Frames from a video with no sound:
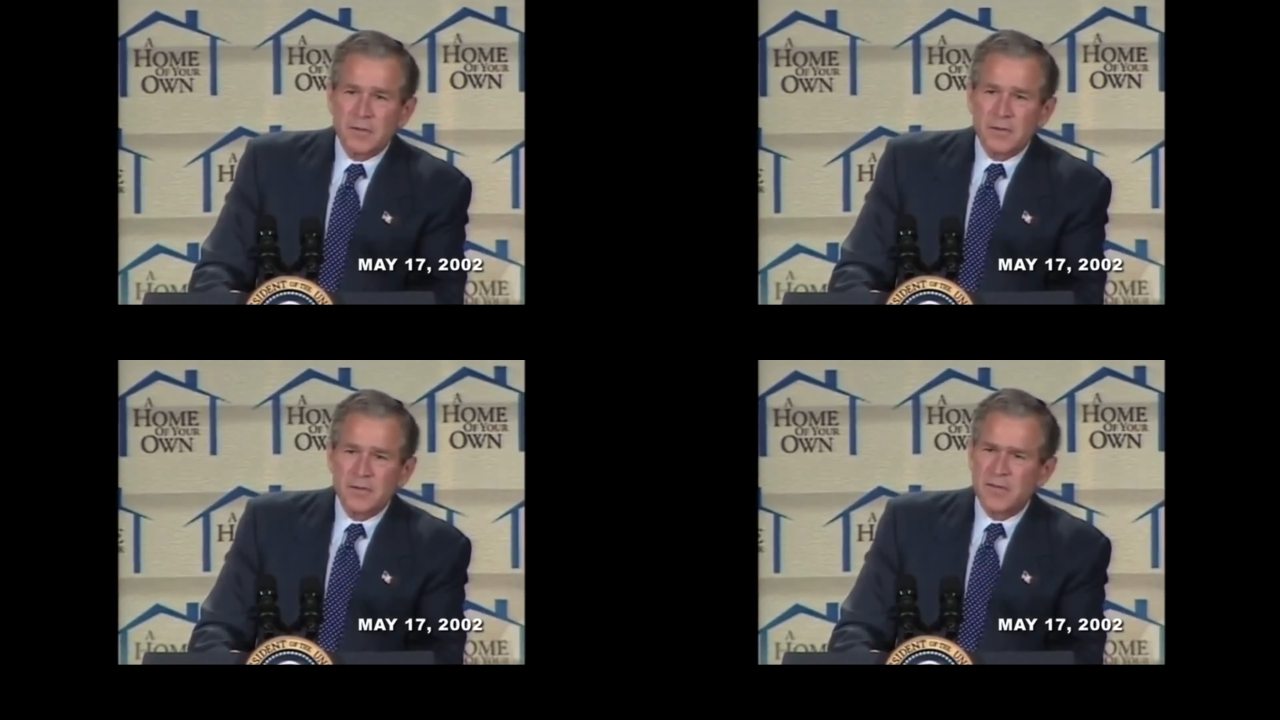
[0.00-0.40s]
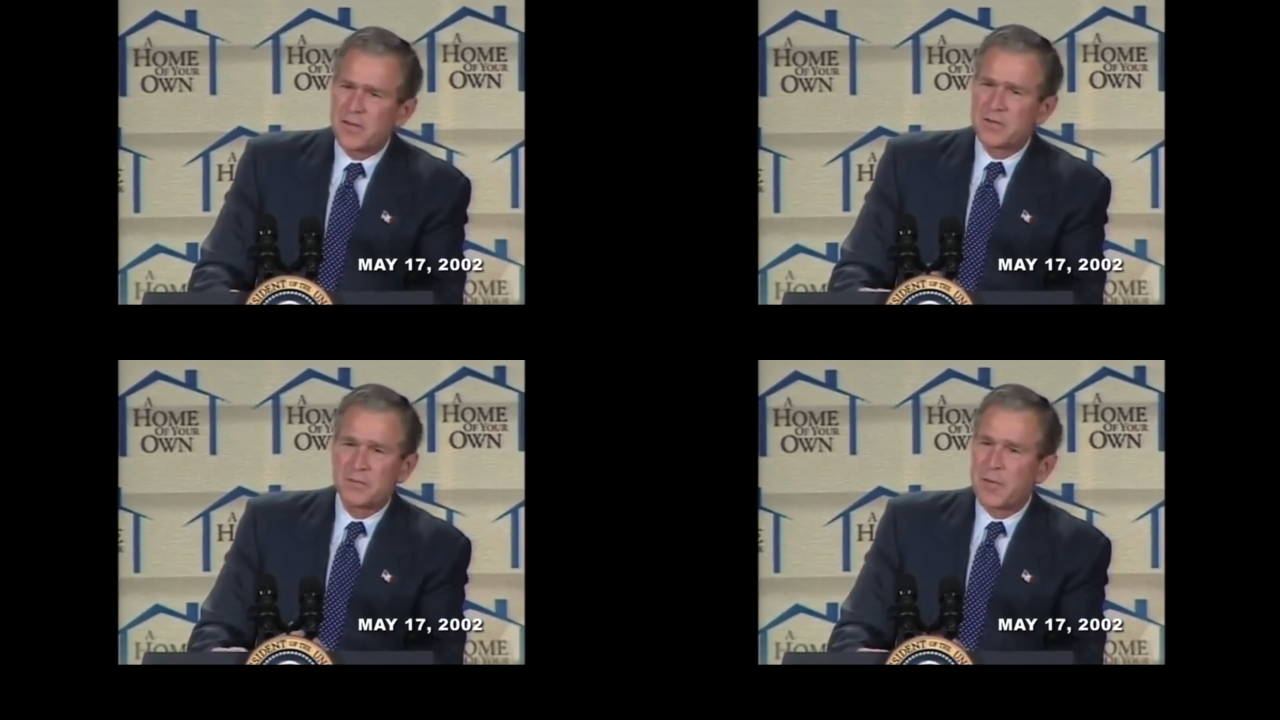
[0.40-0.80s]
who say
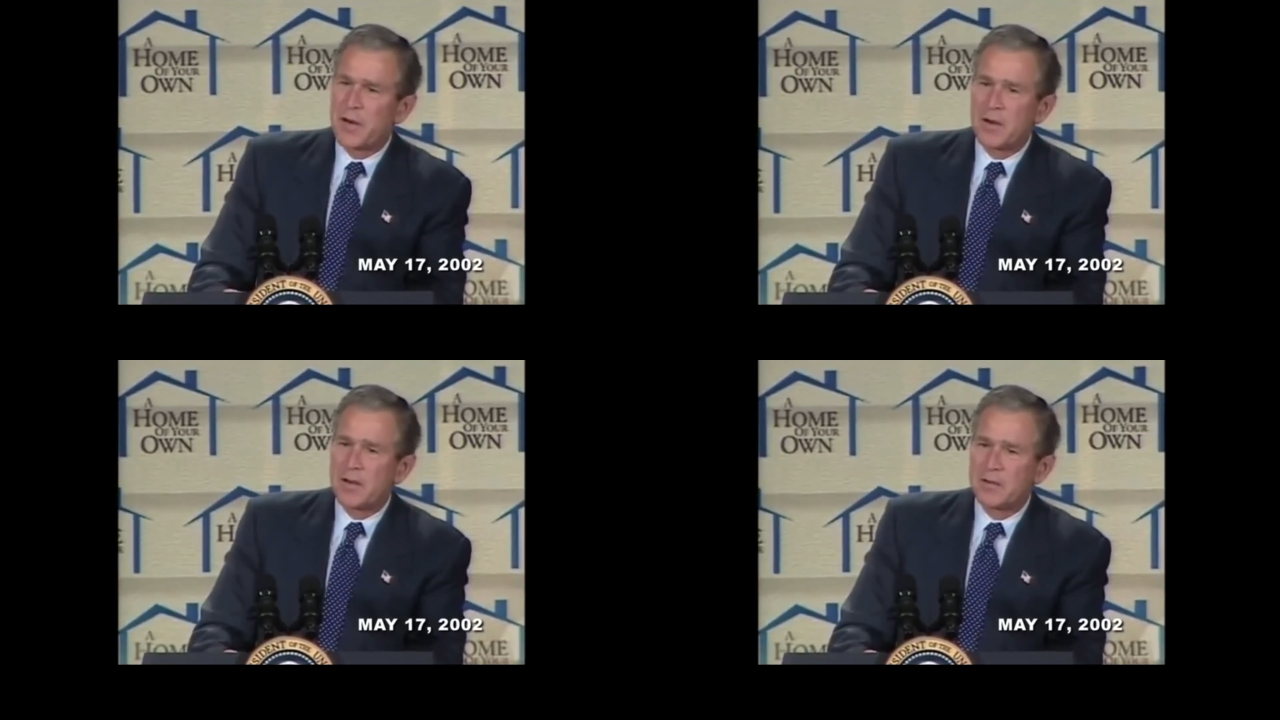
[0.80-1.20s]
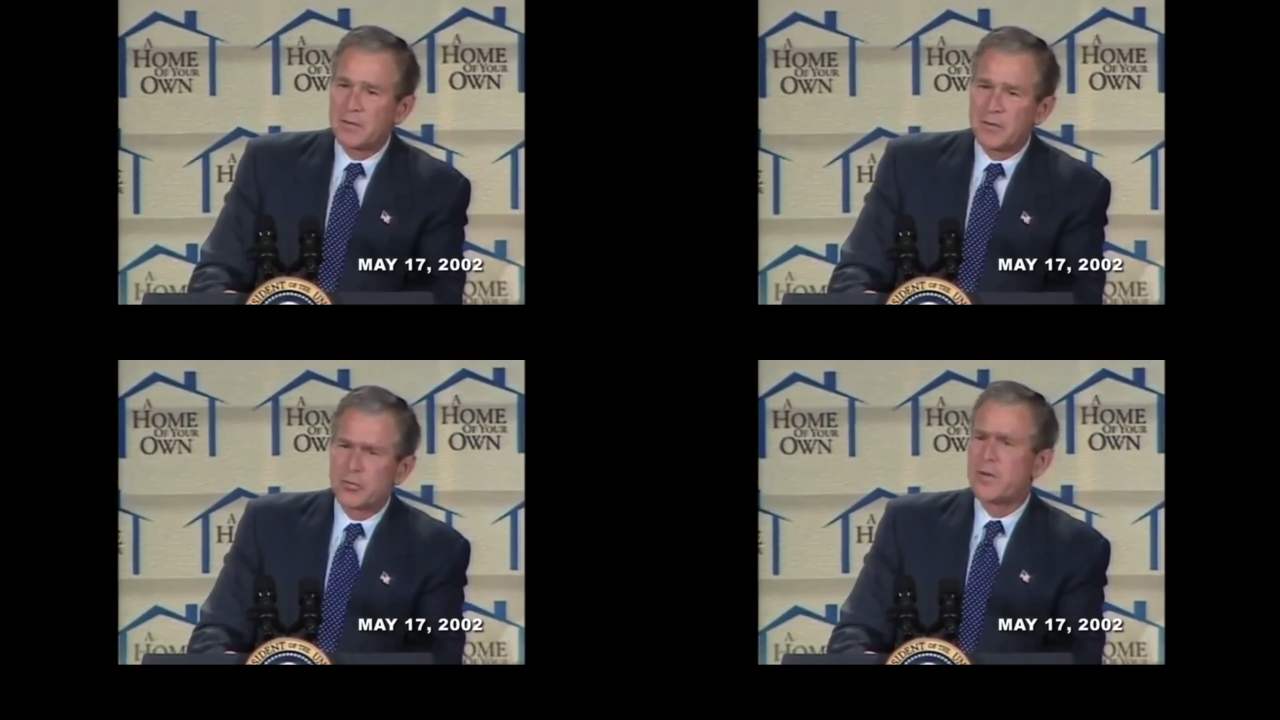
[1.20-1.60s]
this
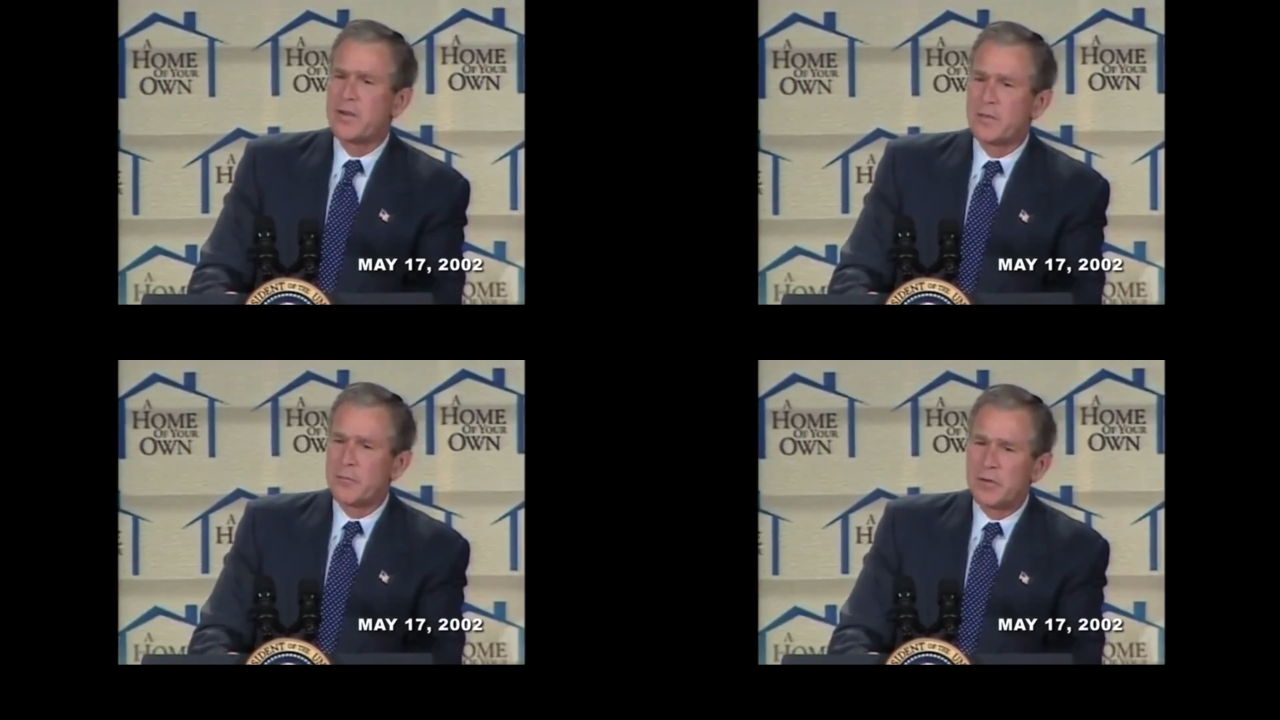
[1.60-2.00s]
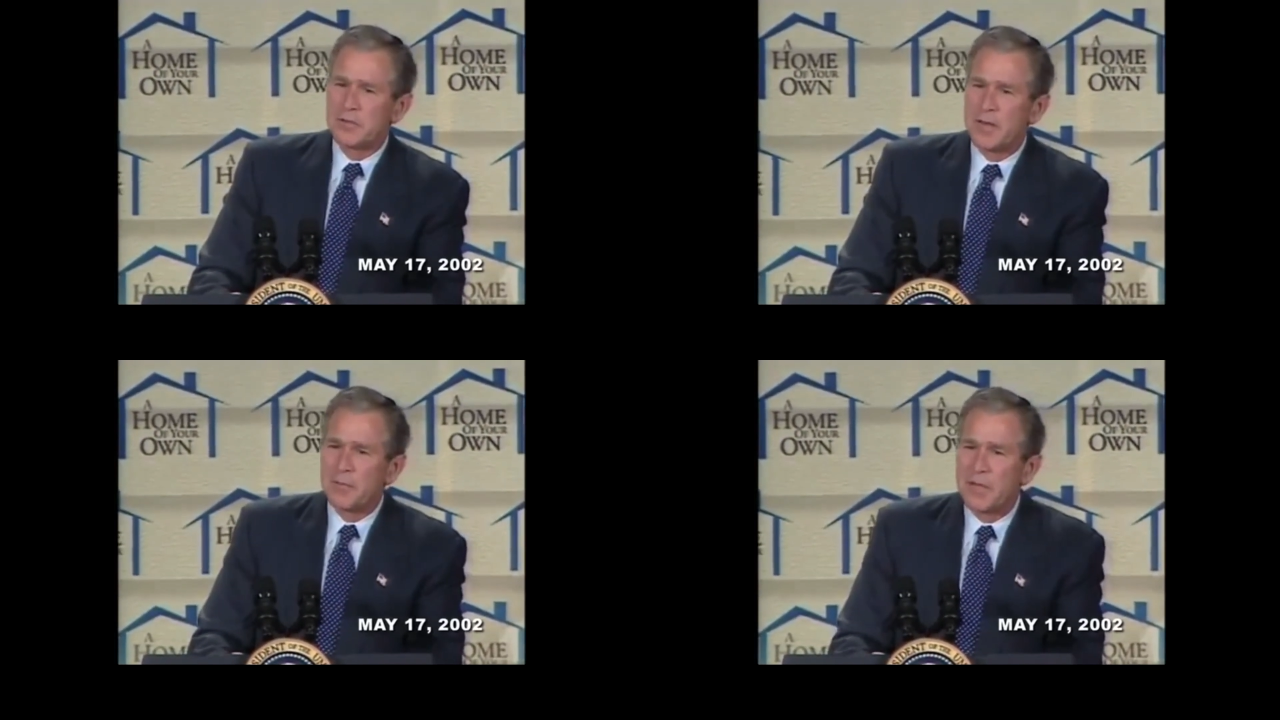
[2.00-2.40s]
American dream, what does
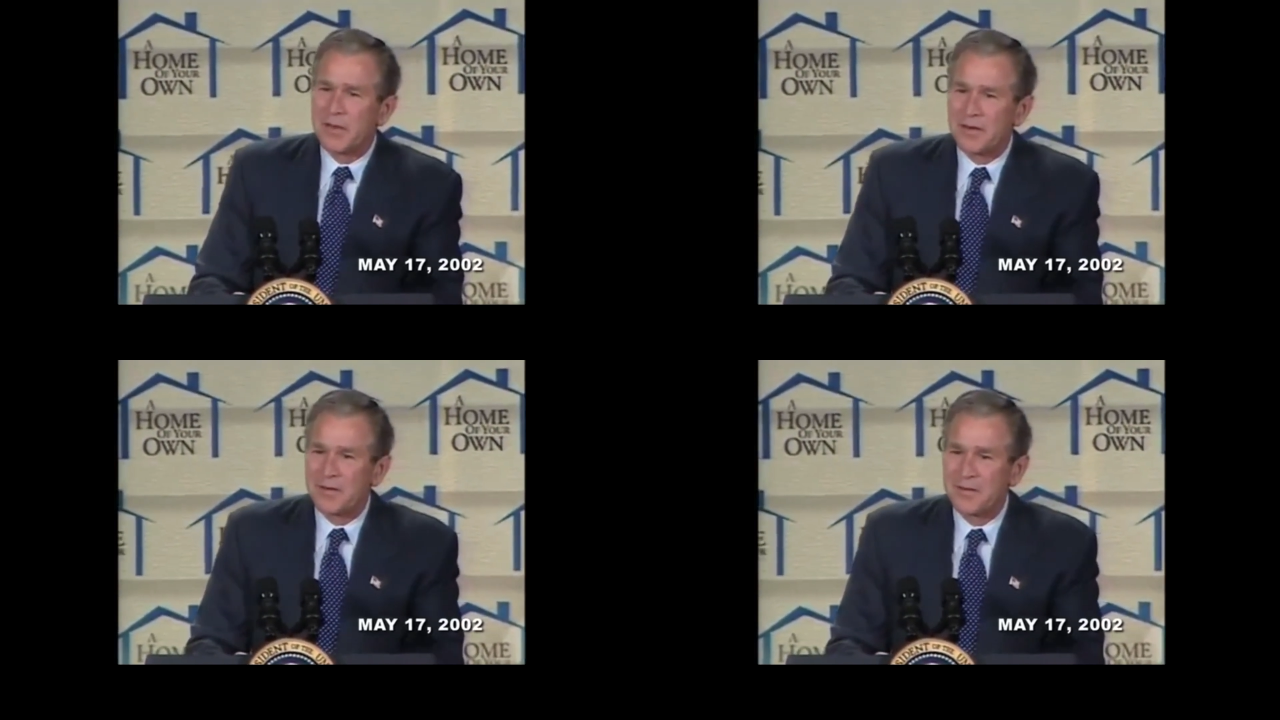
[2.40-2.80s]
that mean?